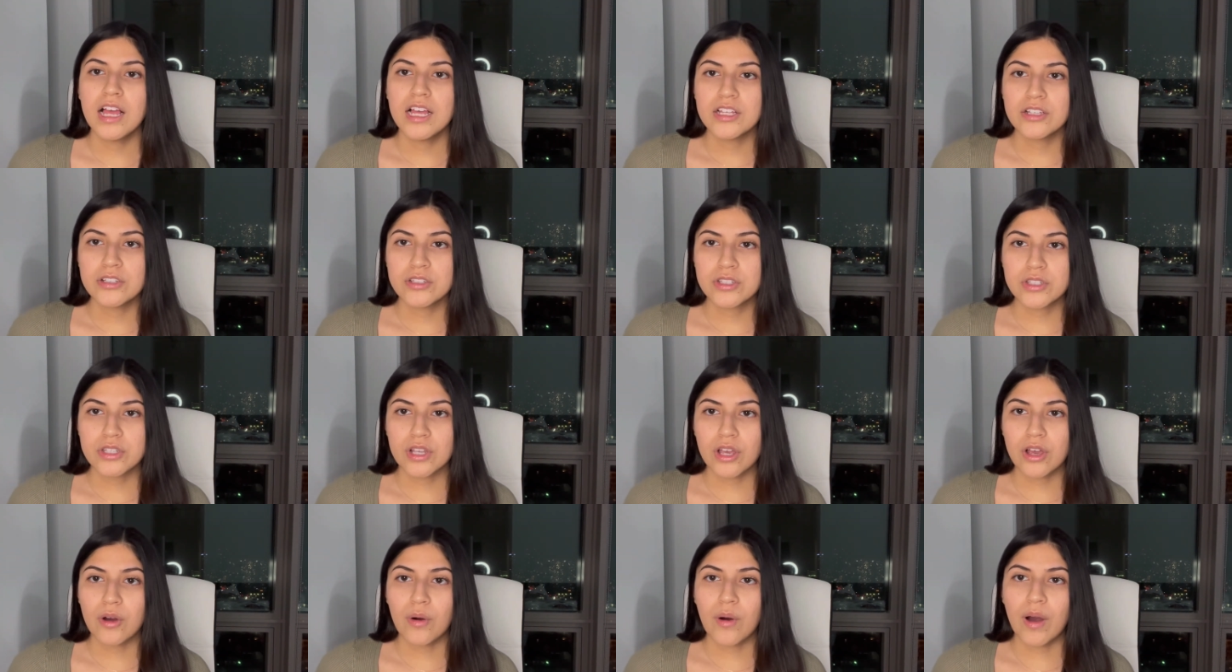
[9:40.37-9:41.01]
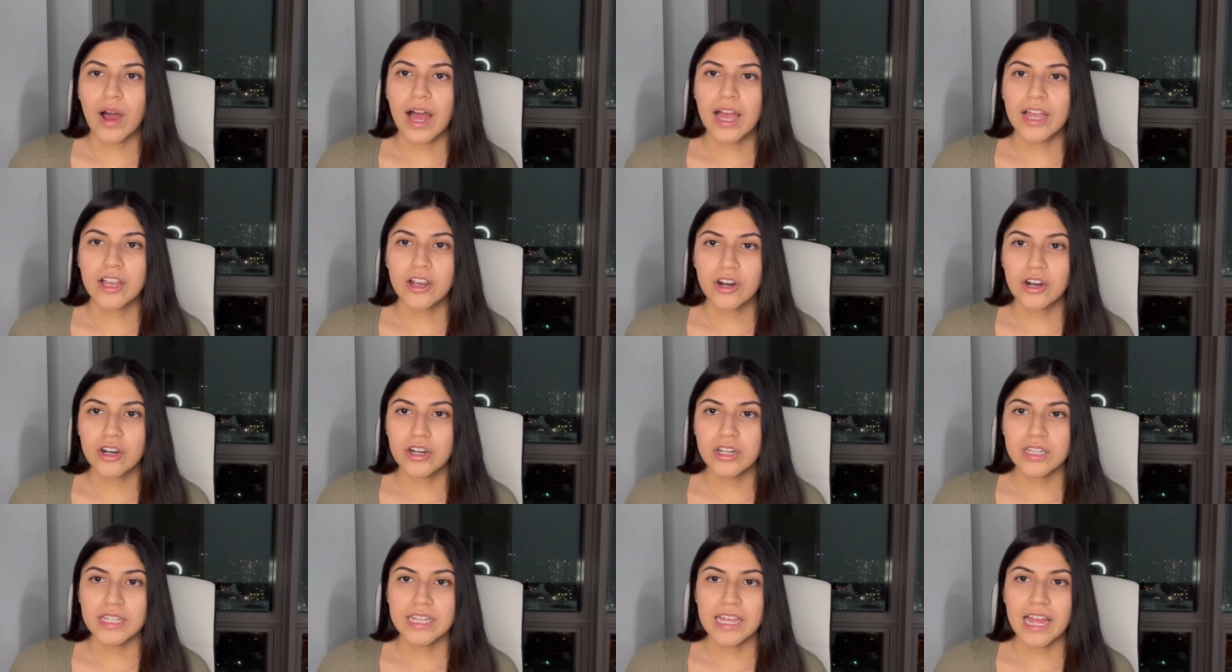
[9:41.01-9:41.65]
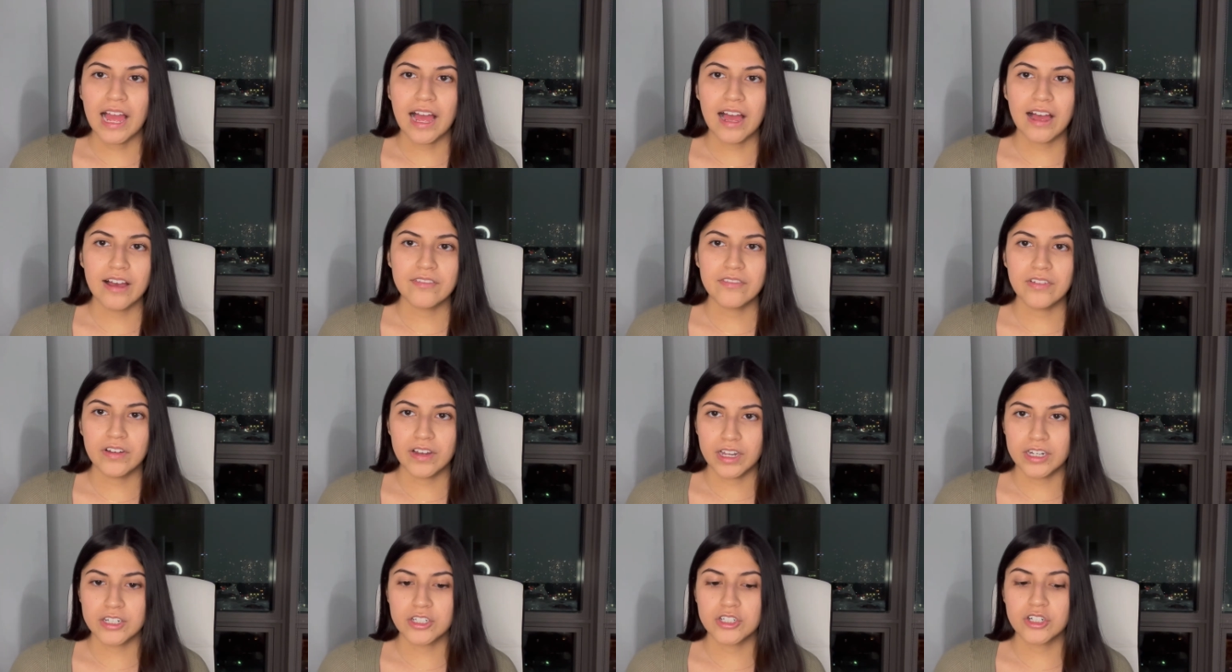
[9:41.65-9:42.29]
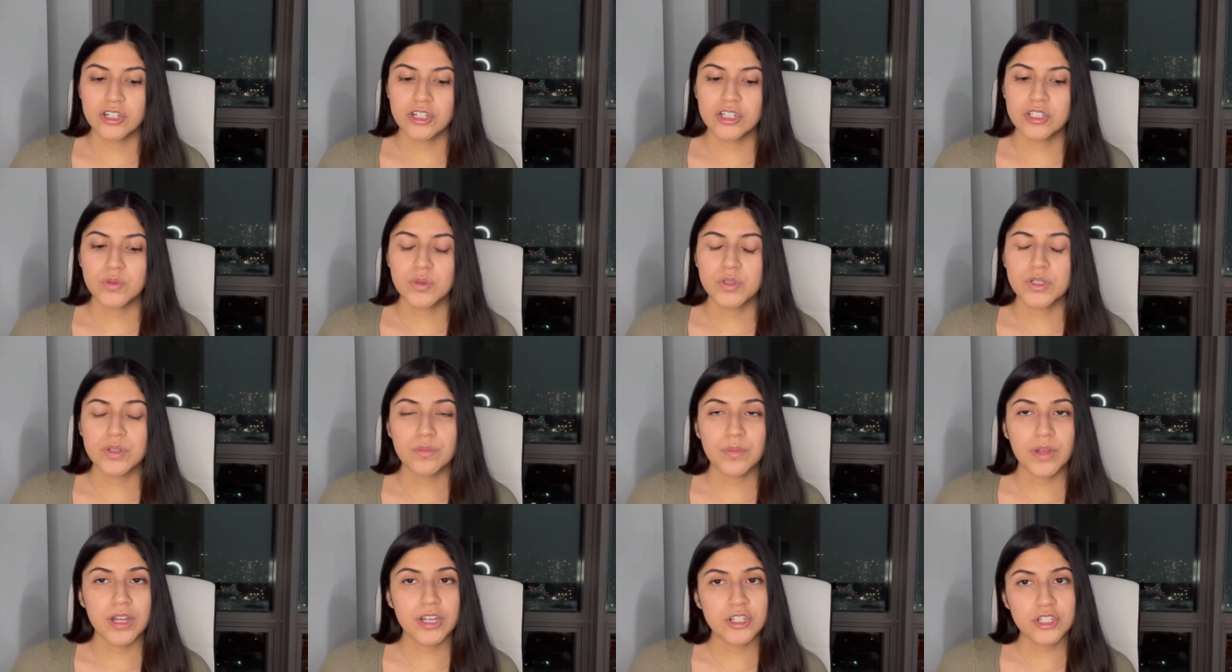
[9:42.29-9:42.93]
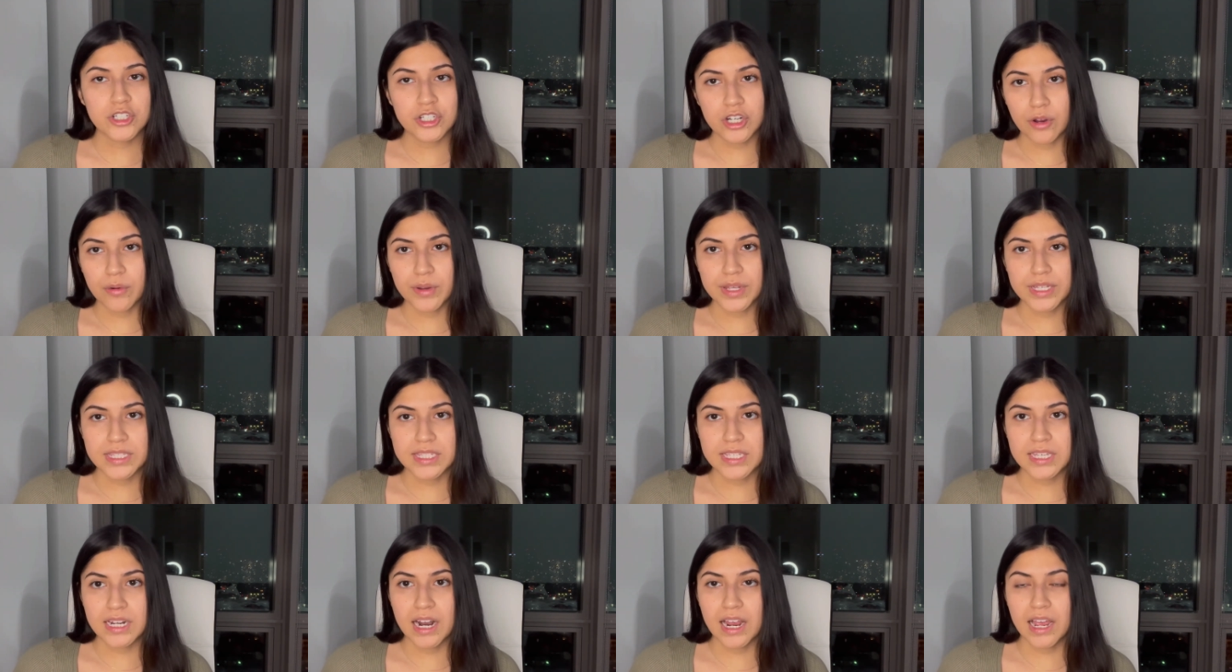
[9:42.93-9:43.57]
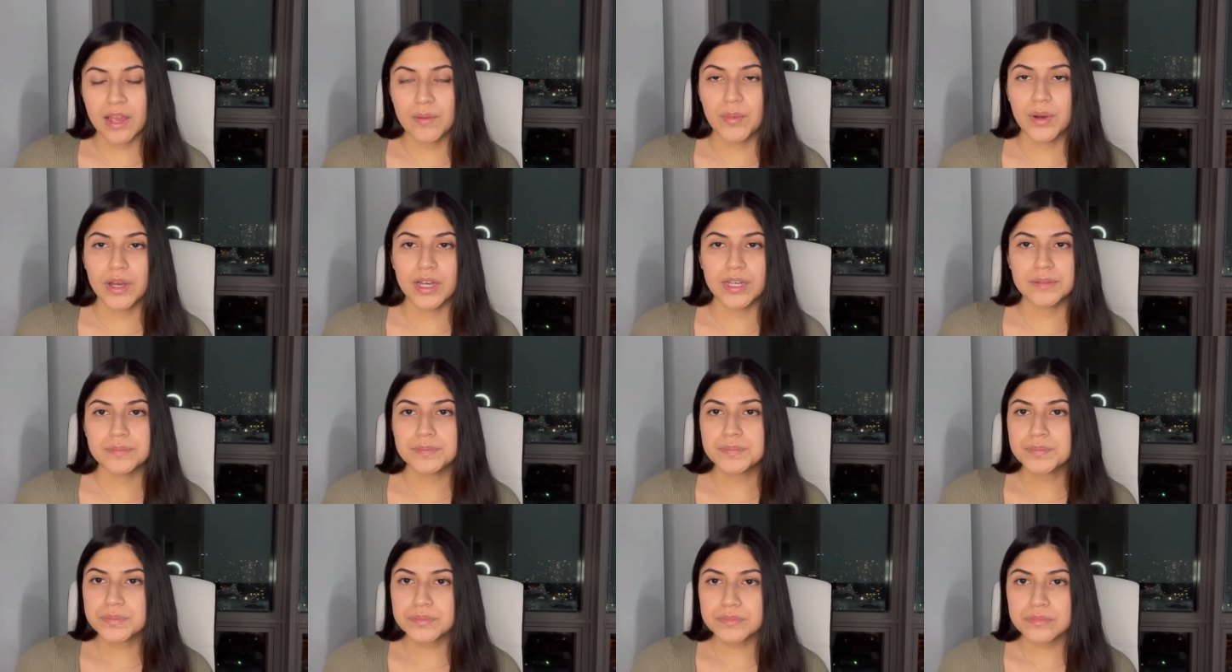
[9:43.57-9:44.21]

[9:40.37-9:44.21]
So I currently have Hunters, which I'm not showing today, but